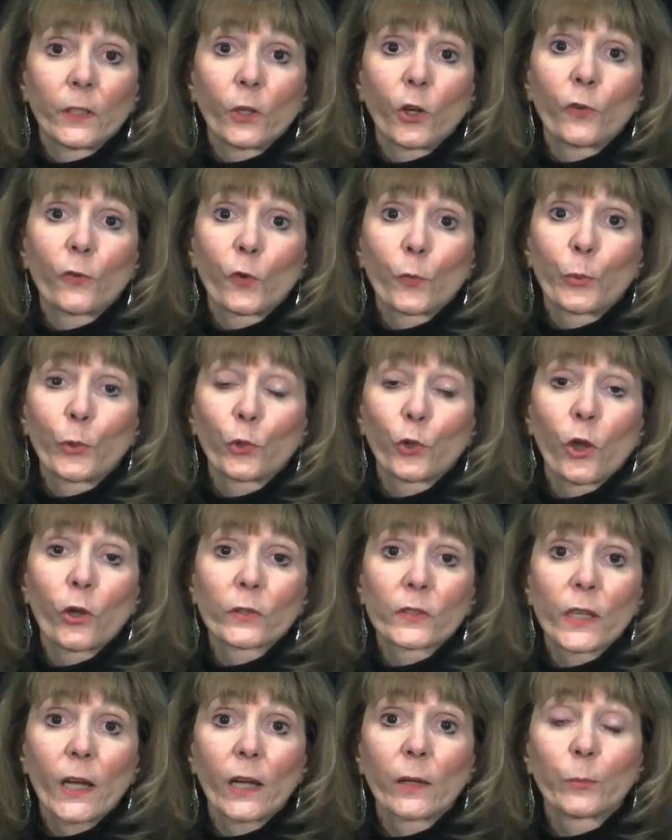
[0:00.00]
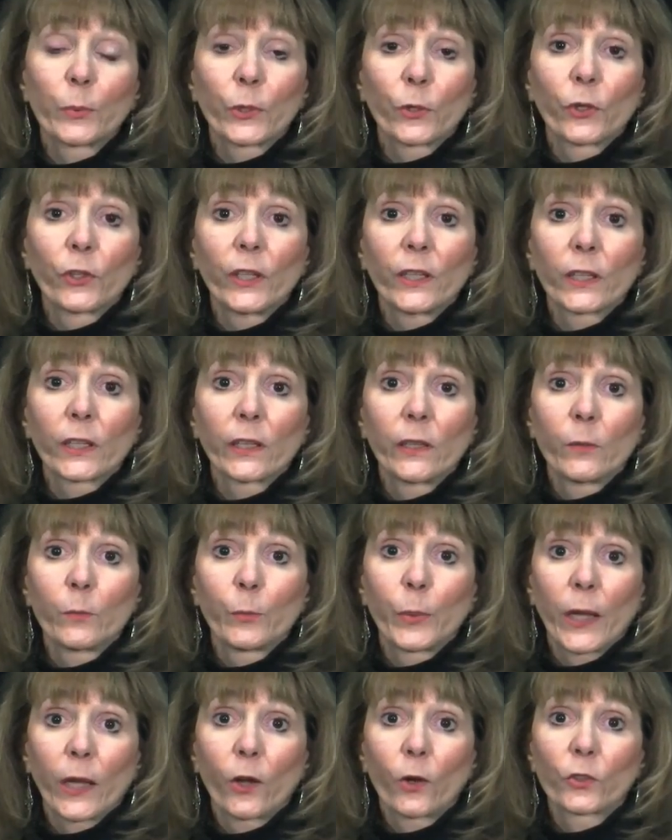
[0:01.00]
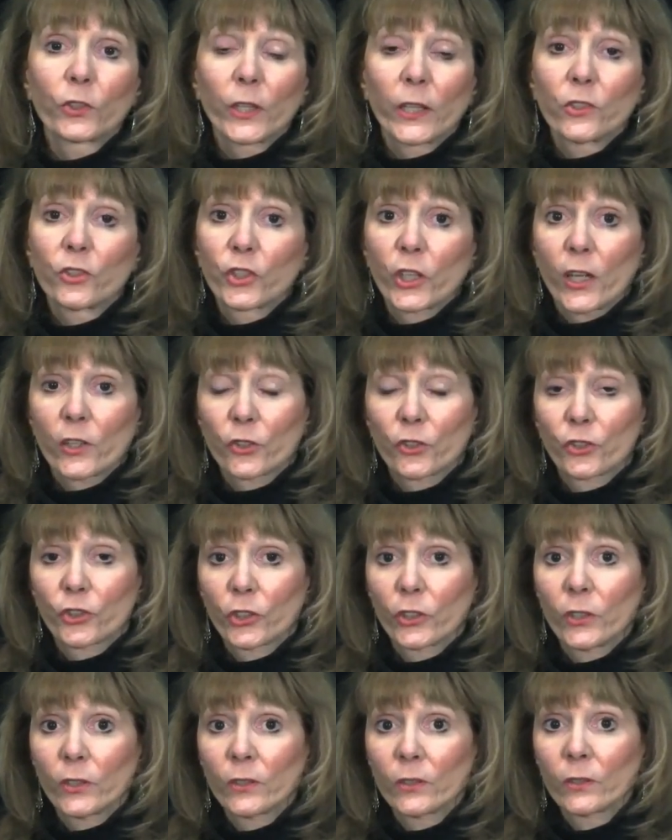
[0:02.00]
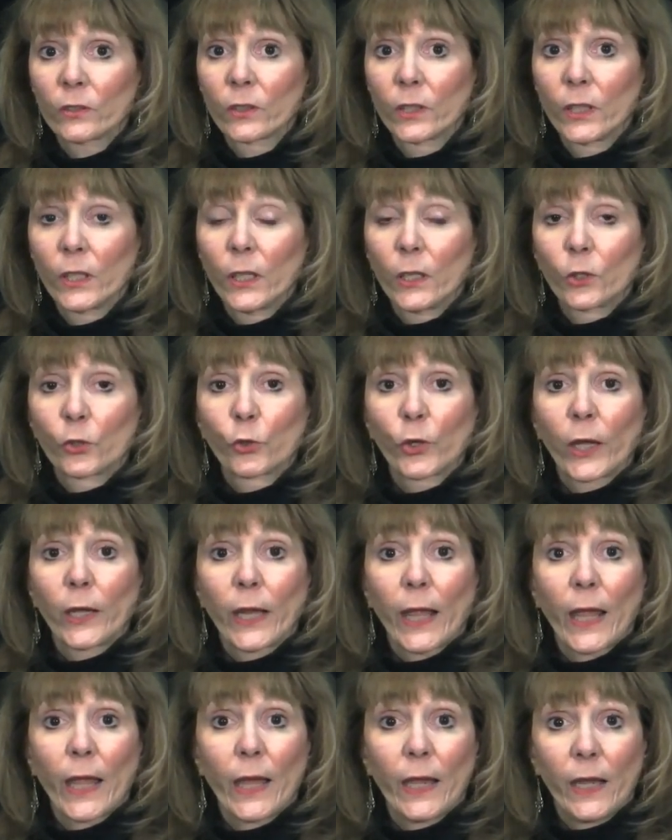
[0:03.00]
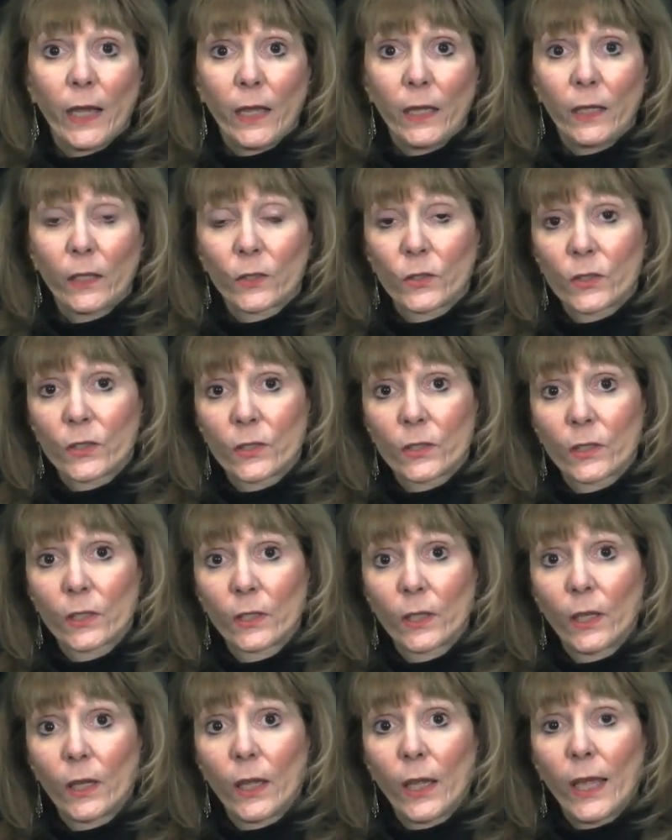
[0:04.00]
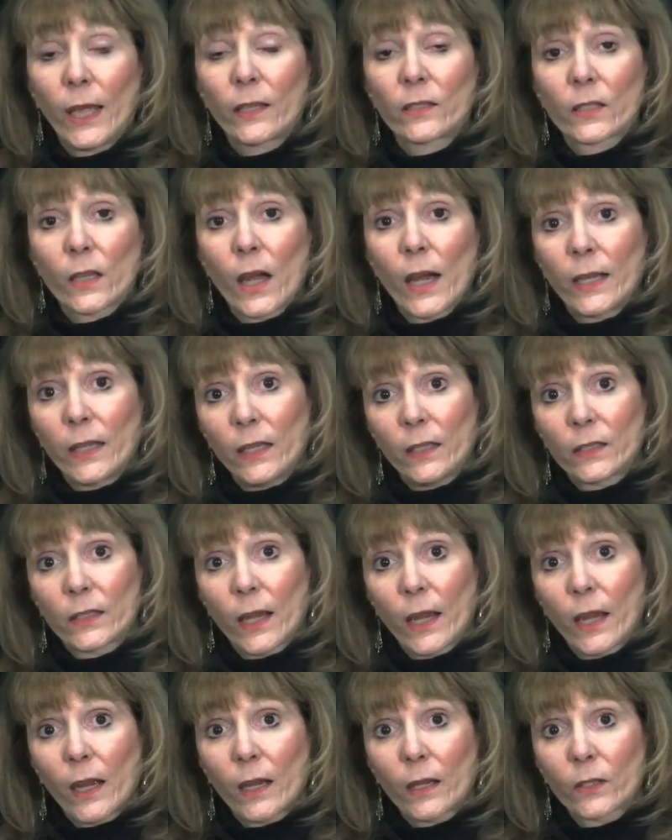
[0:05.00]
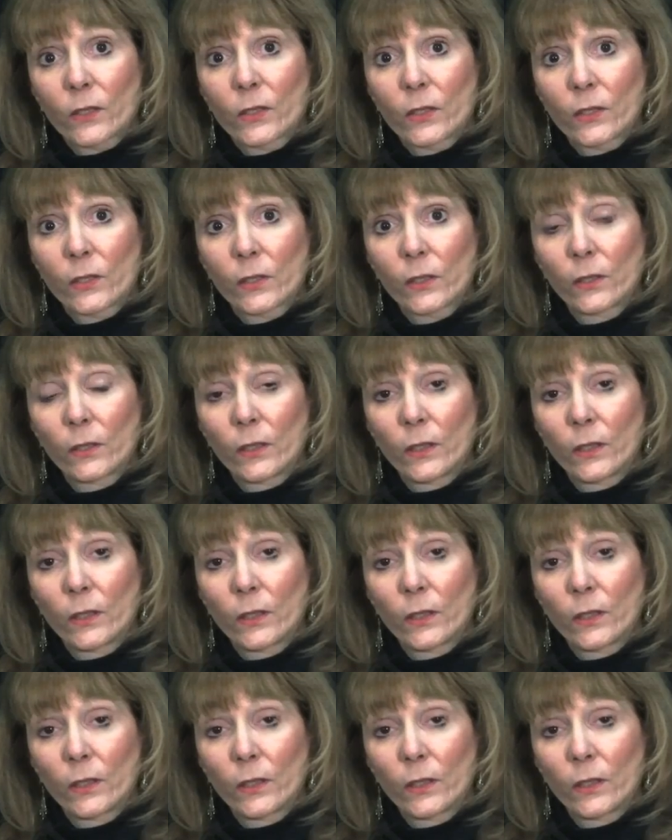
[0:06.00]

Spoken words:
Over a prolonged time period, it can impair digestion, create headaches, anxiety attacks,